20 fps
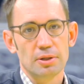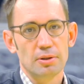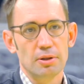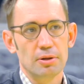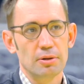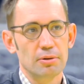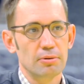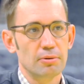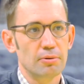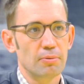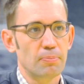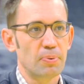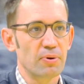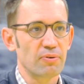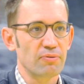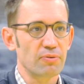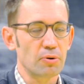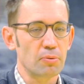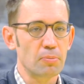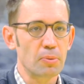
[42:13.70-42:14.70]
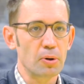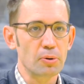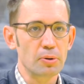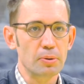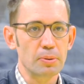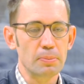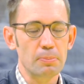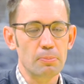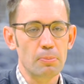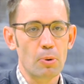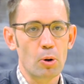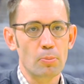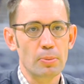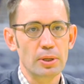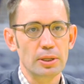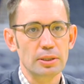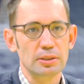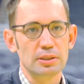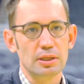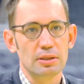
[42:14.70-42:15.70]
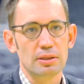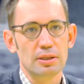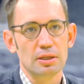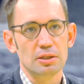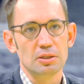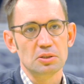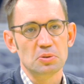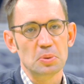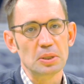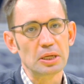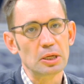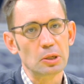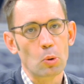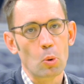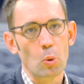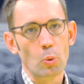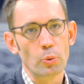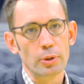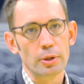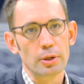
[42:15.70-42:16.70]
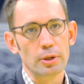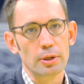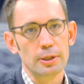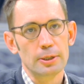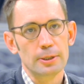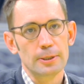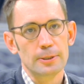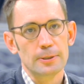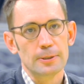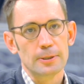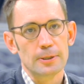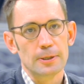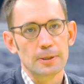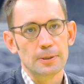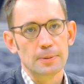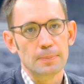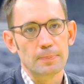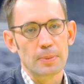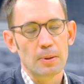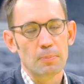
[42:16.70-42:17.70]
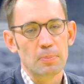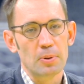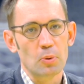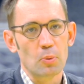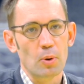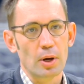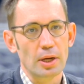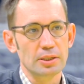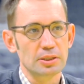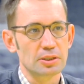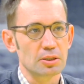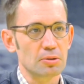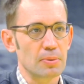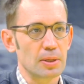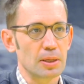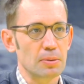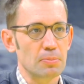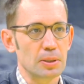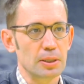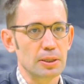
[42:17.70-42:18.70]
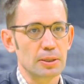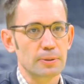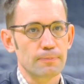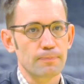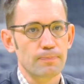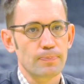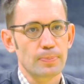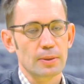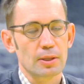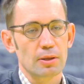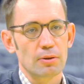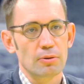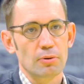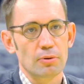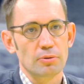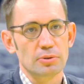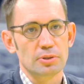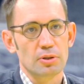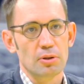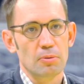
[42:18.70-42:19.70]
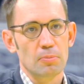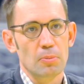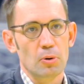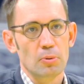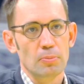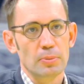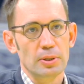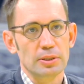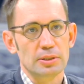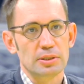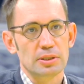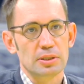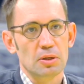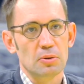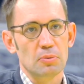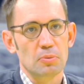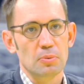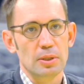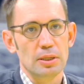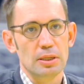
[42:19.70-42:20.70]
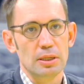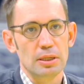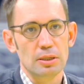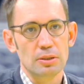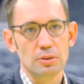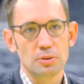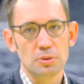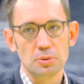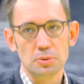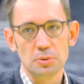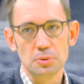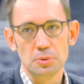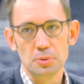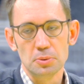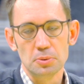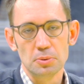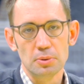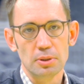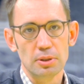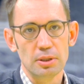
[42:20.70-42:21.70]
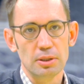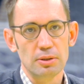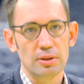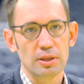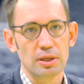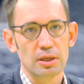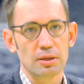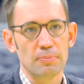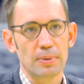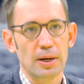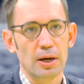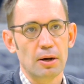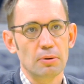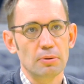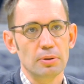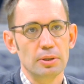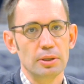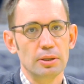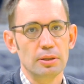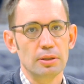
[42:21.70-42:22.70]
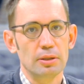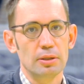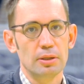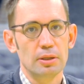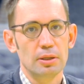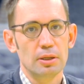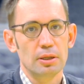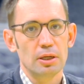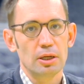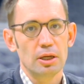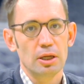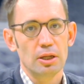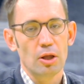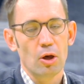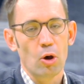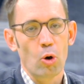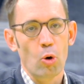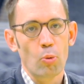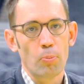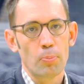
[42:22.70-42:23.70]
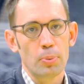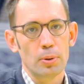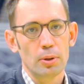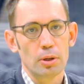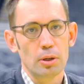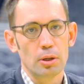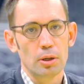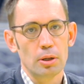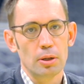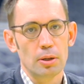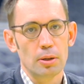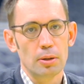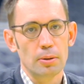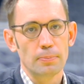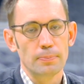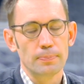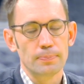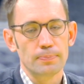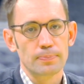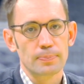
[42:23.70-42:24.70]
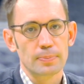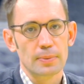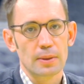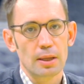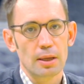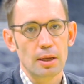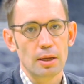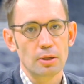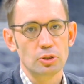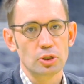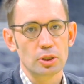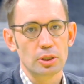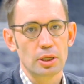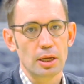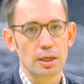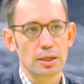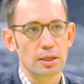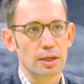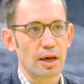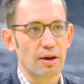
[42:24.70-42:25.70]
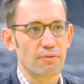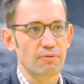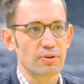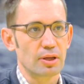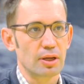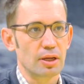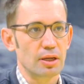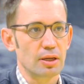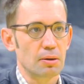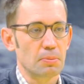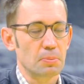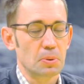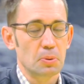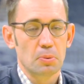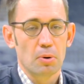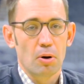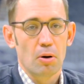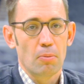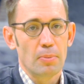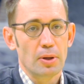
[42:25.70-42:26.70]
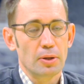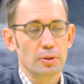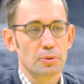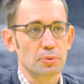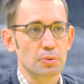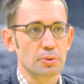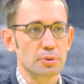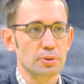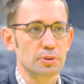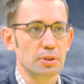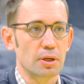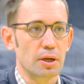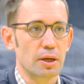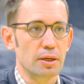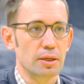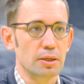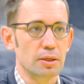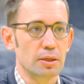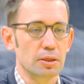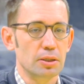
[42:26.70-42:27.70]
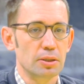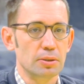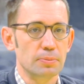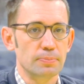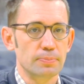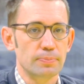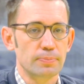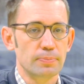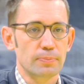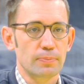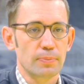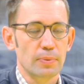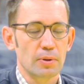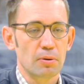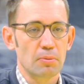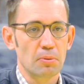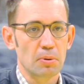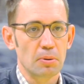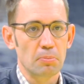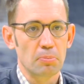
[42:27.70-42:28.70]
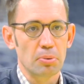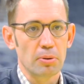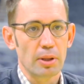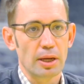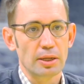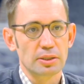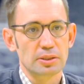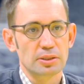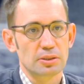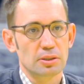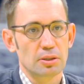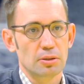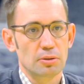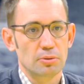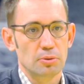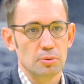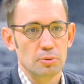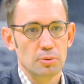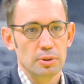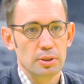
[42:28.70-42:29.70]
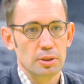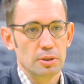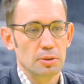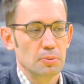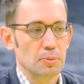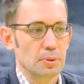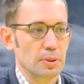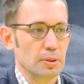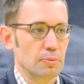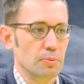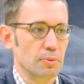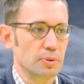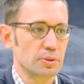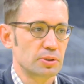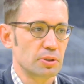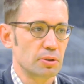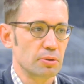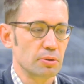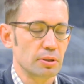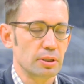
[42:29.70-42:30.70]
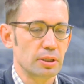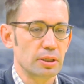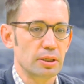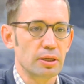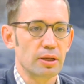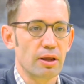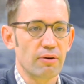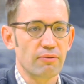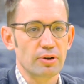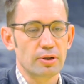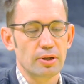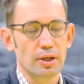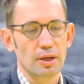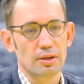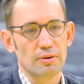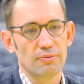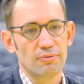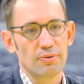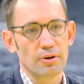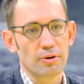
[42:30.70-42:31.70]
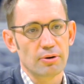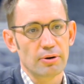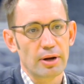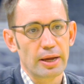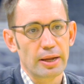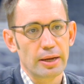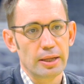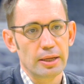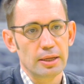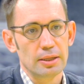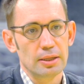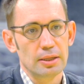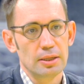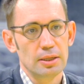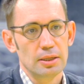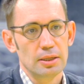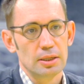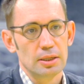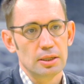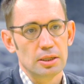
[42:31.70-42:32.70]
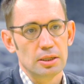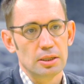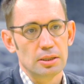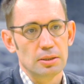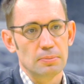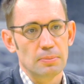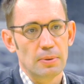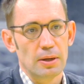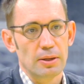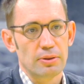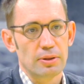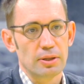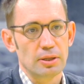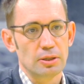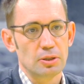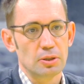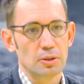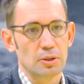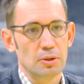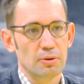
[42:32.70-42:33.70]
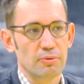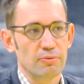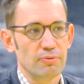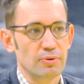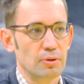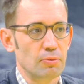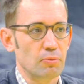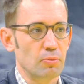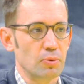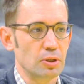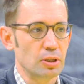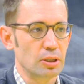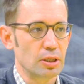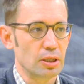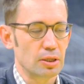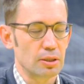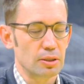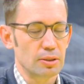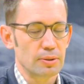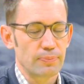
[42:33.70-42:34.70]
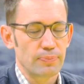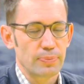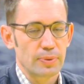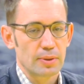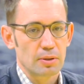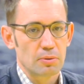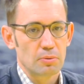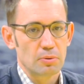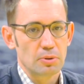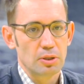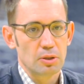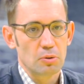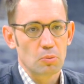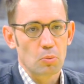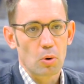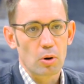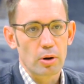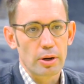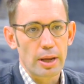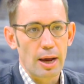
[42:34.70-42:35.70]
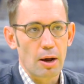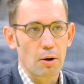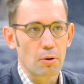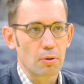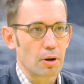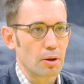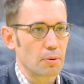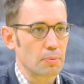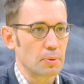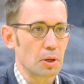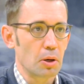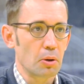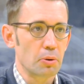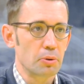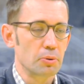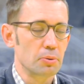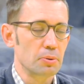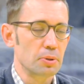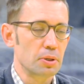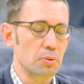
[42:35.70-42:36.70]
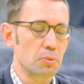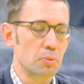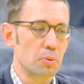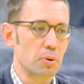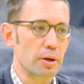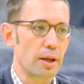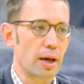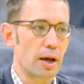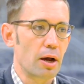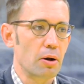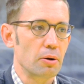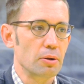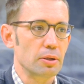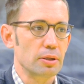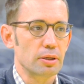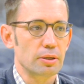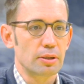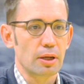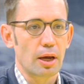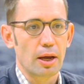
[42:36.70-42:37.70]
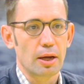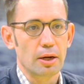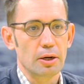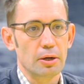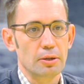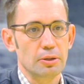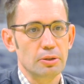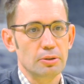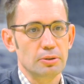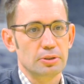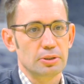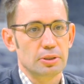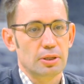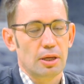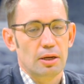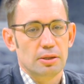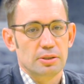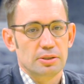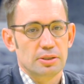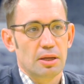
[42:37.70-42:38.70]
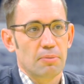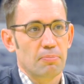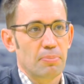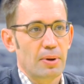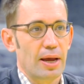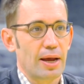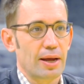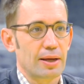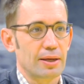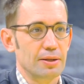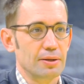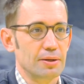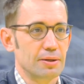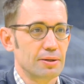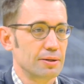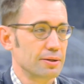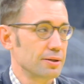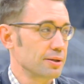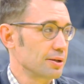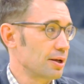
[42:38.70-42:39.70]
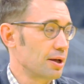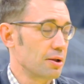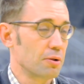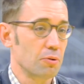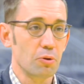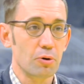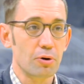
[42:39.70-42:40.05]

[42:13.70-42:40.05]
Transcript: are the, the pivotal moment, moments, I think, as we get older, um, a bit wiser maybe. Those are the moments that we need to really think about and, and help um, educate, navigate. I mean, we're all mentors, right? Um, I've been blessed to do here. We, we certainly can never take it for granted. Um, I think, you know, when you get, when you get worn out, right? We all do. You get worn out, you get tired, you just got to step back and, and kind of